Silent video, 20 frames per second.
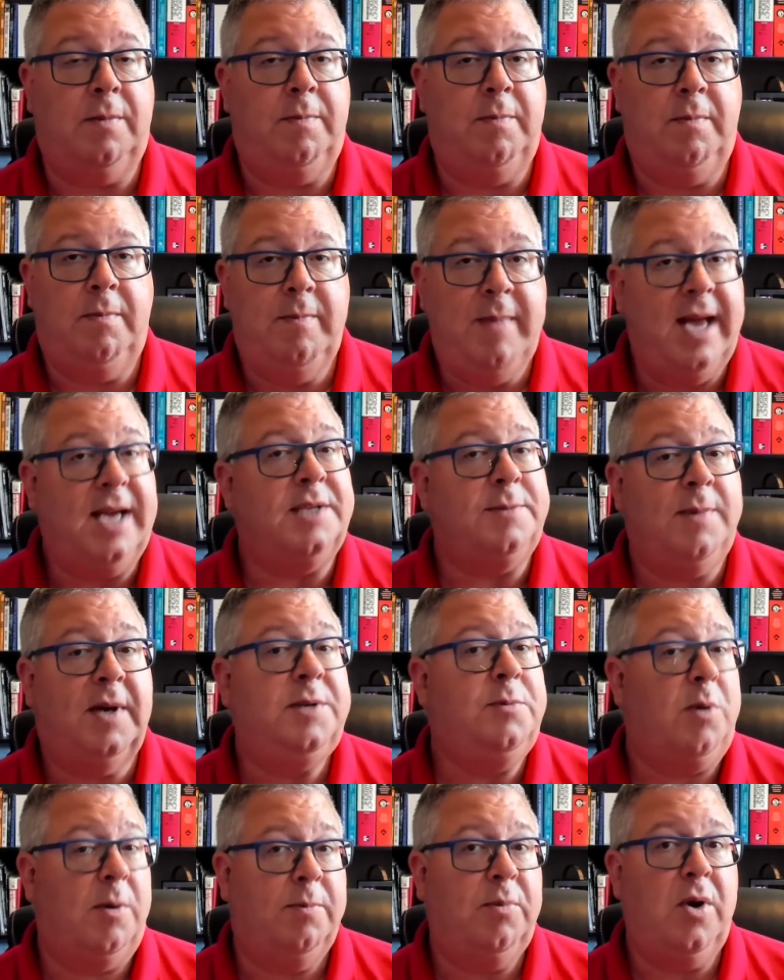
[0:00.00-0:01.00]
make us
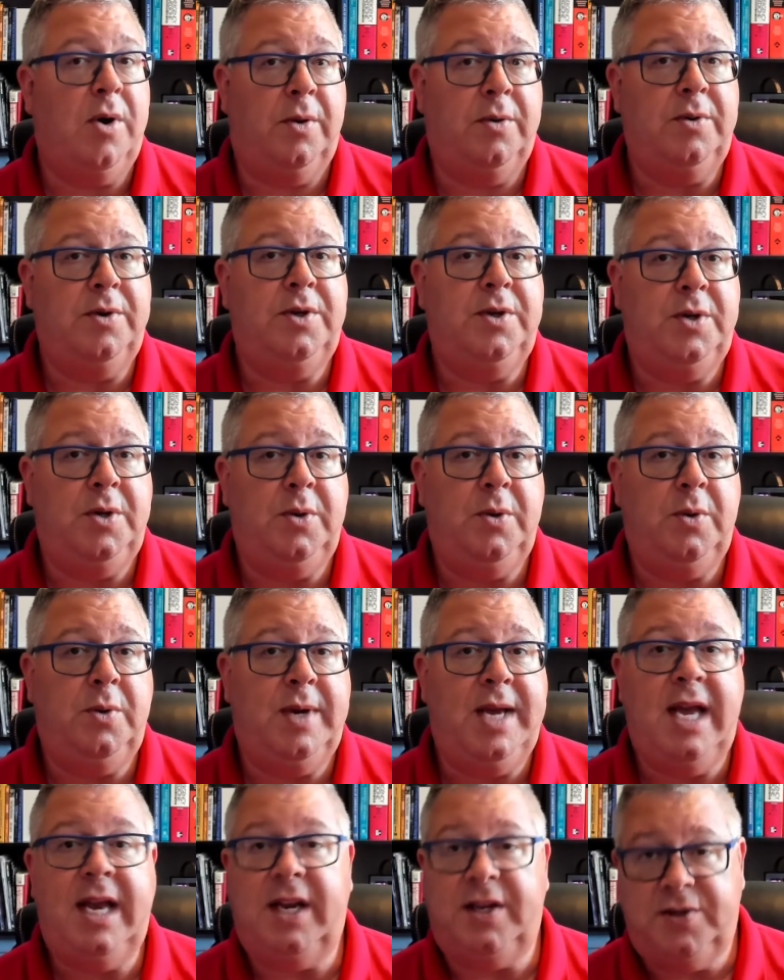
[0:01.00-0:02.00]
much more prone to
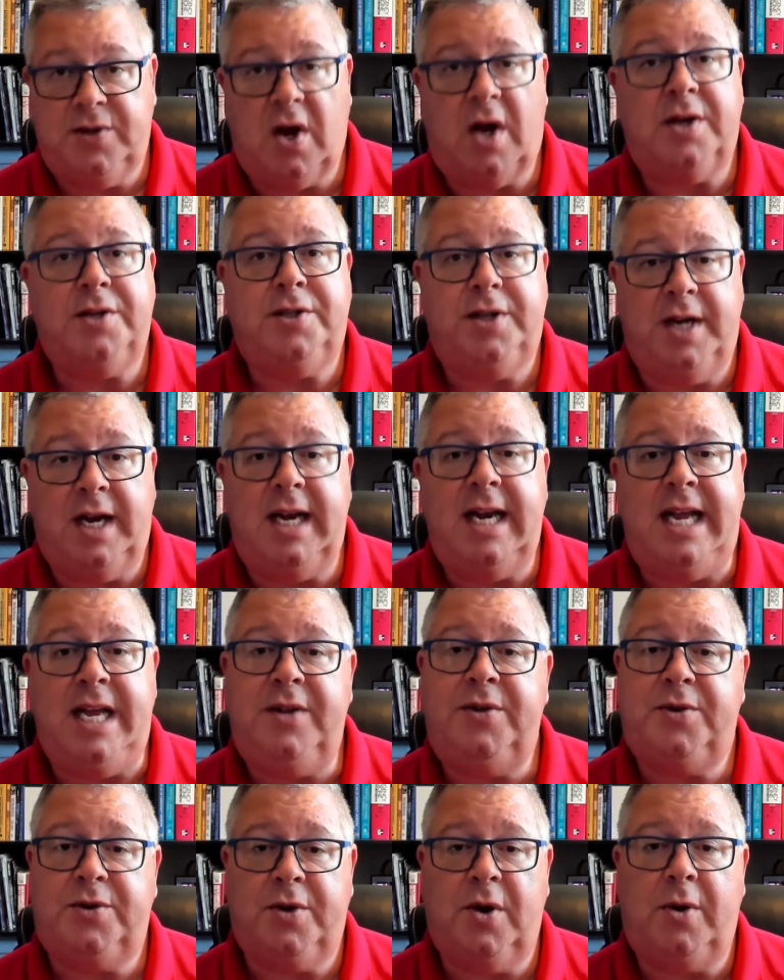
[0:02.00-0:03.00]
heat exhaustion and
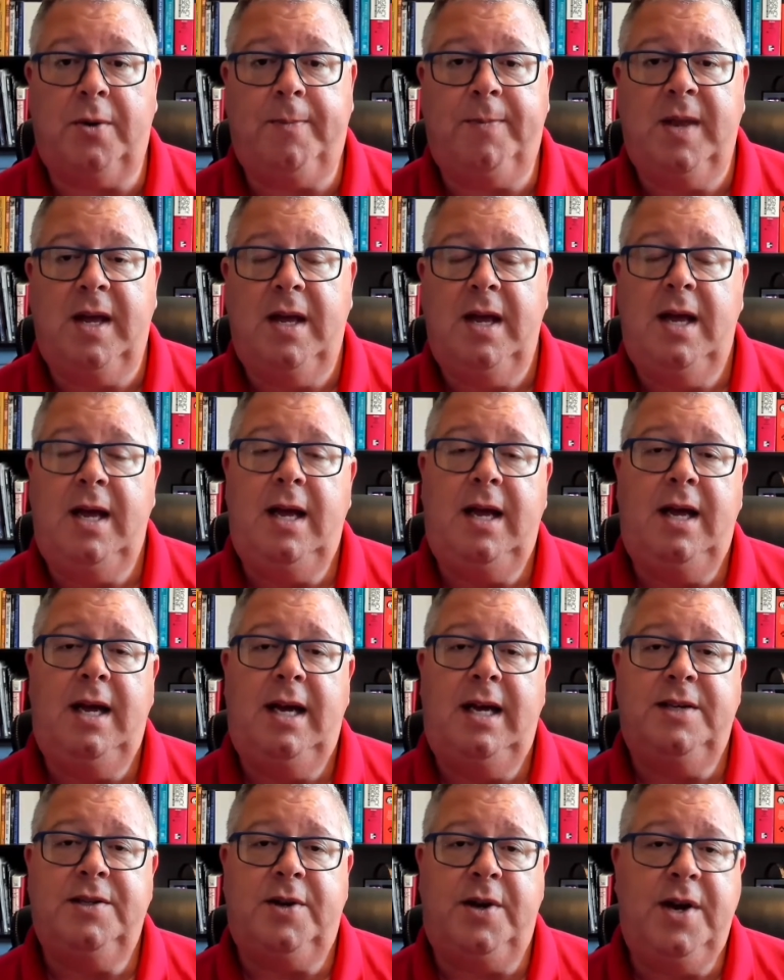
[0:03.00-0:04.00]
heat stroke.
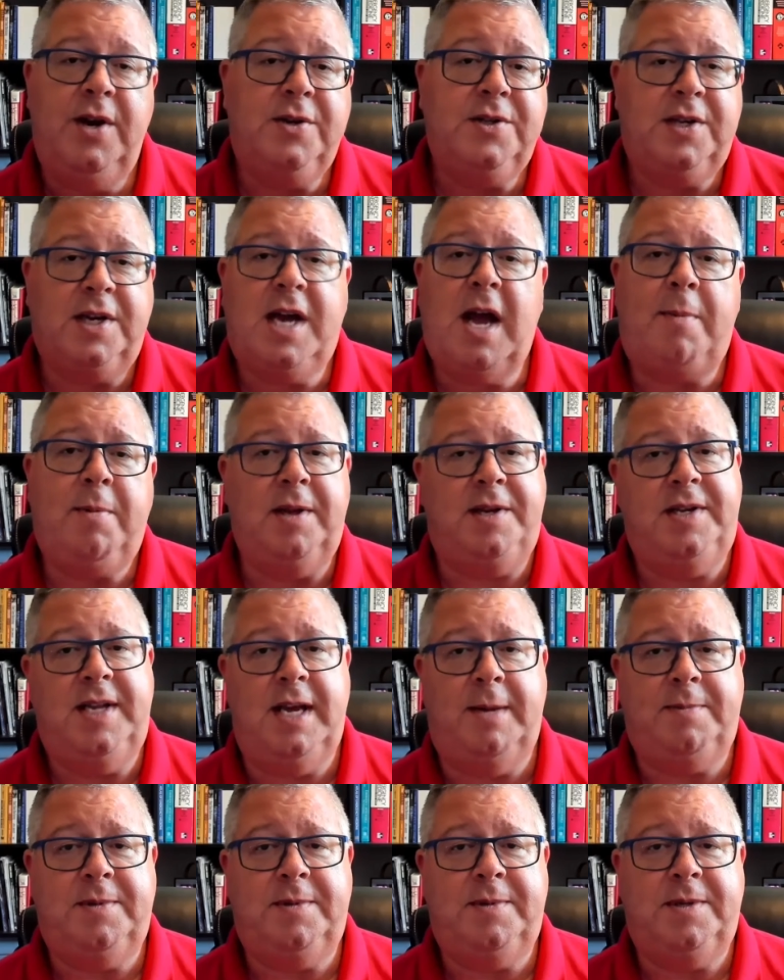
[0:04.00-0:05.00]
So here's a couple of
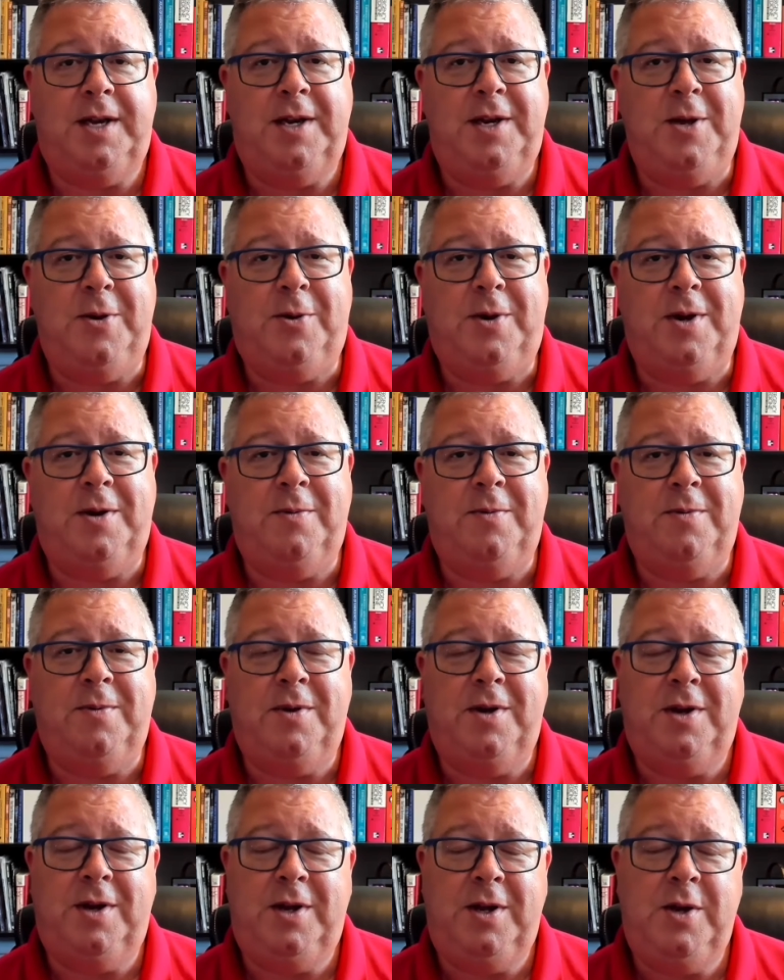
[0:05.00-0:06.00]
tips that you
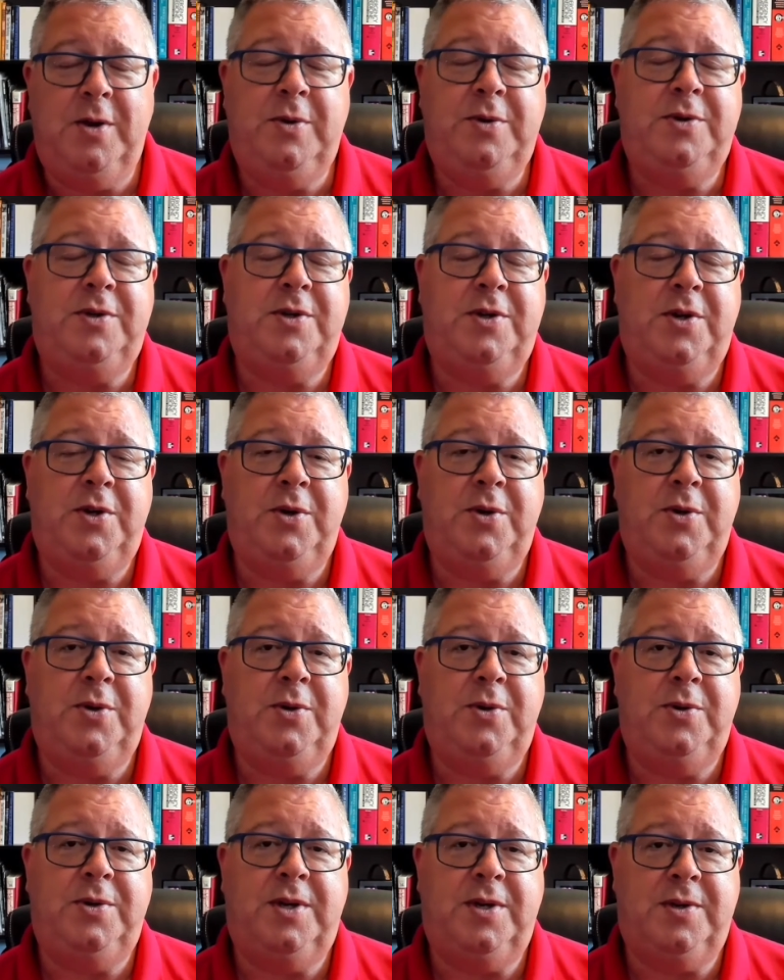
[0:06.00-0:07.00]
can use
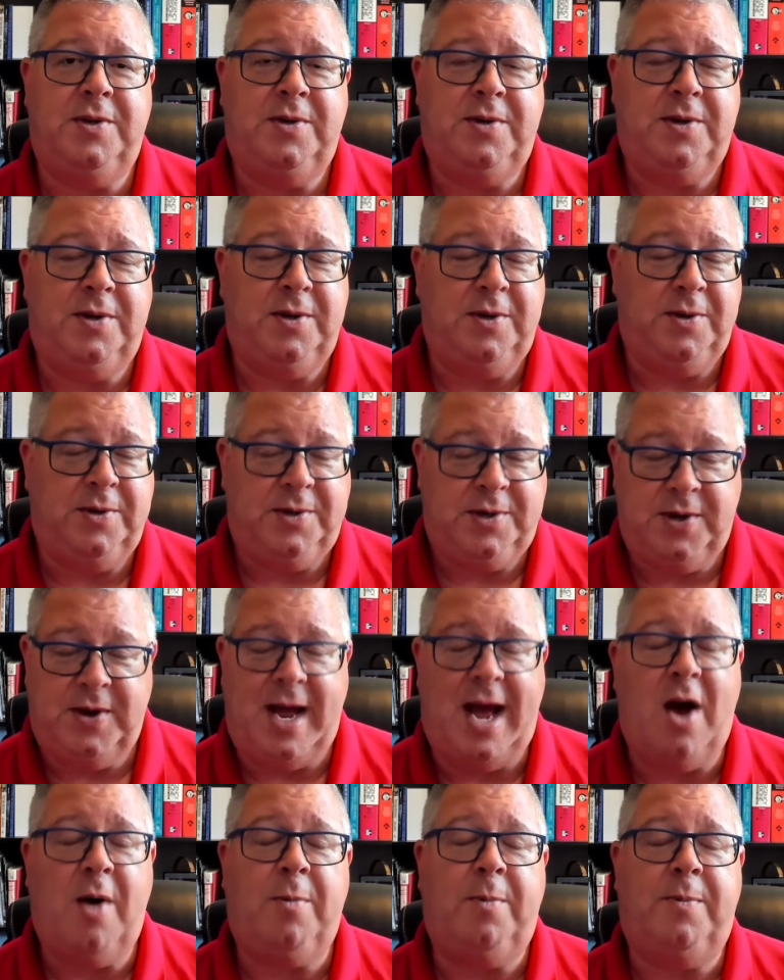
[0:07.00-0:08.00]
to
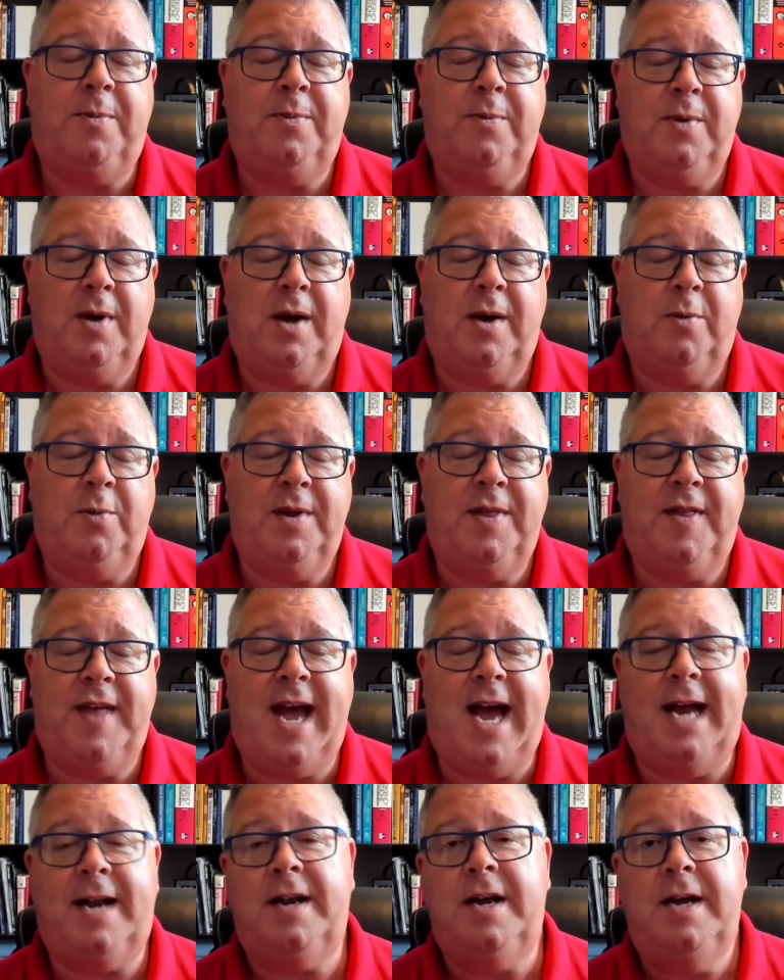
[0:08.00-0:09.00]
help with
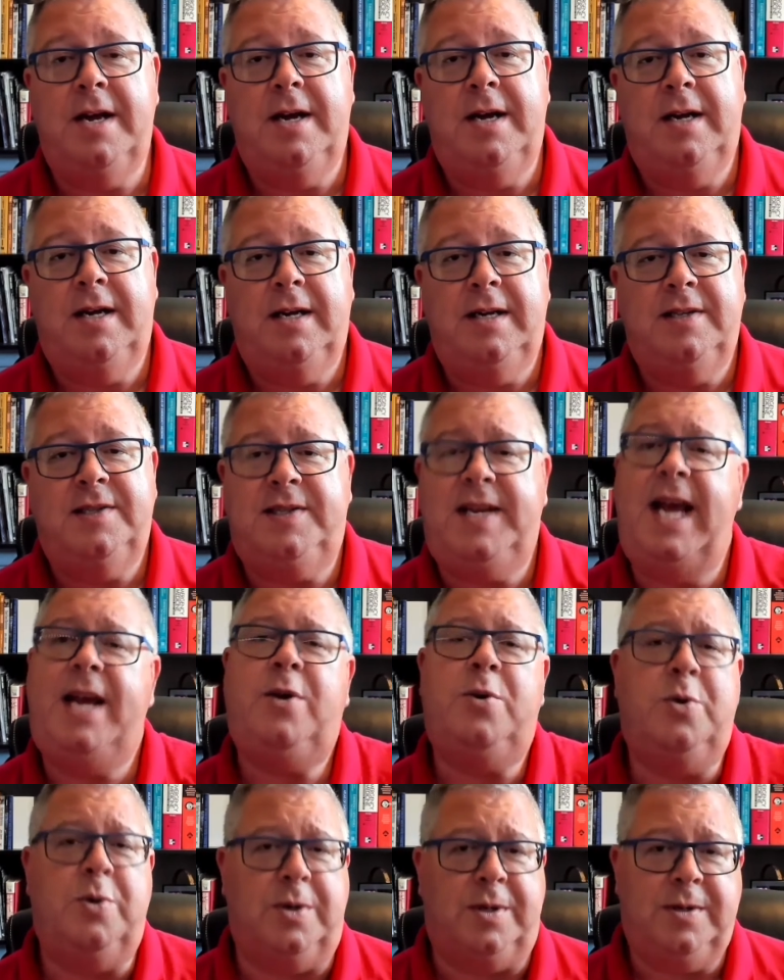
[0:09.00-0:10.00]
that. Stay
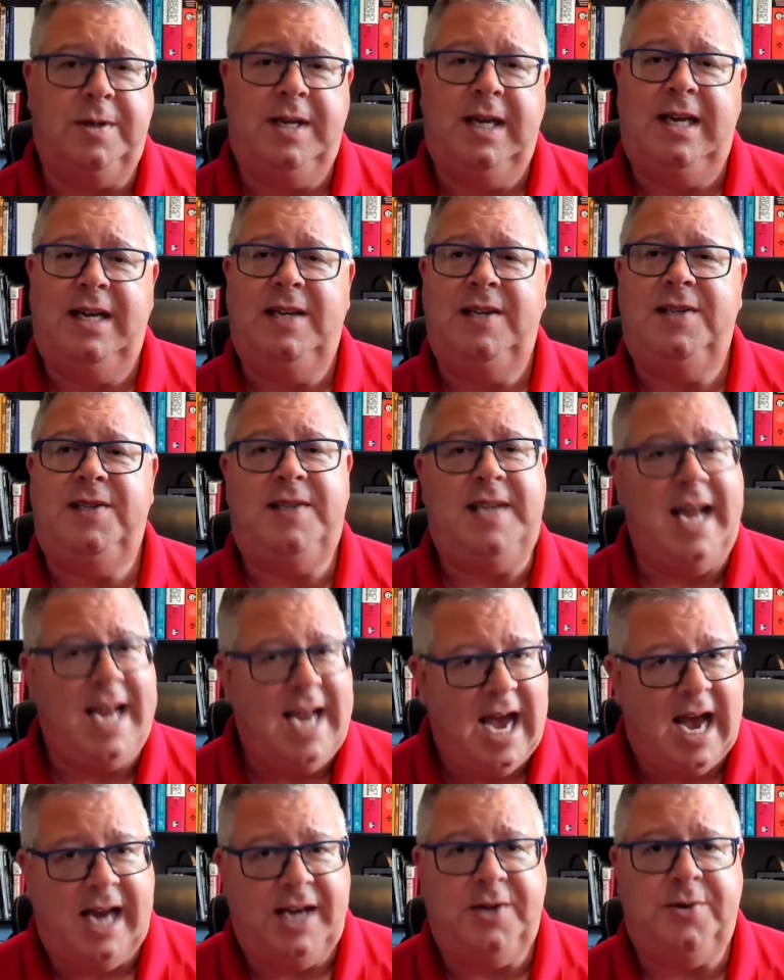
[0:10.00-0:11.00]
cool, stay
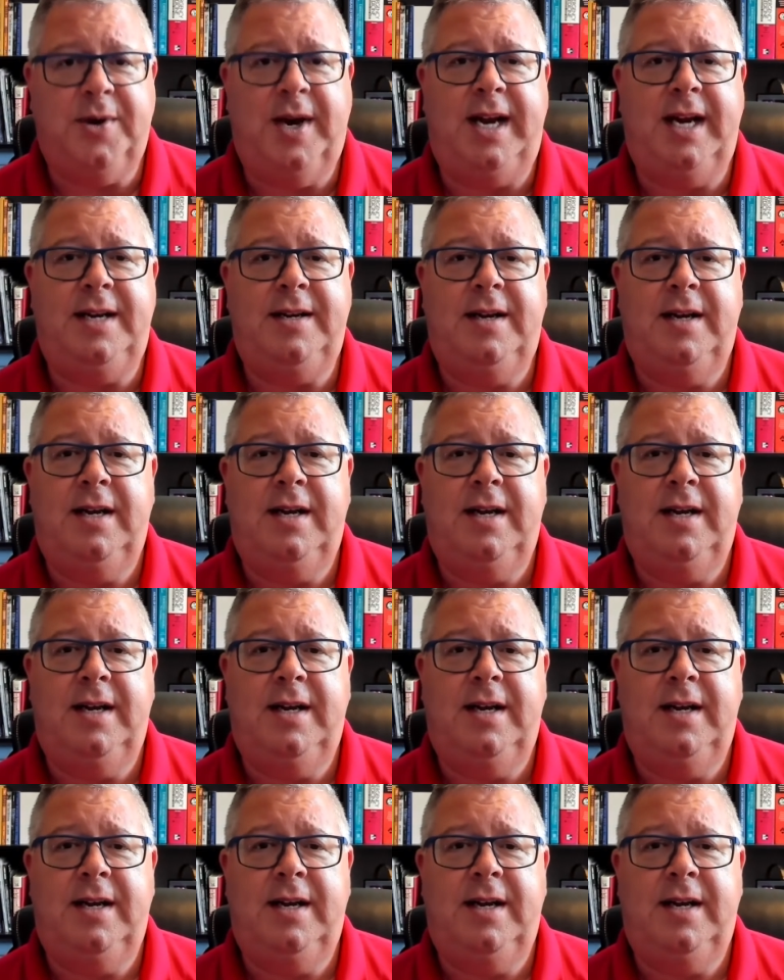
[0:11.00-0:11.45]
hydrated,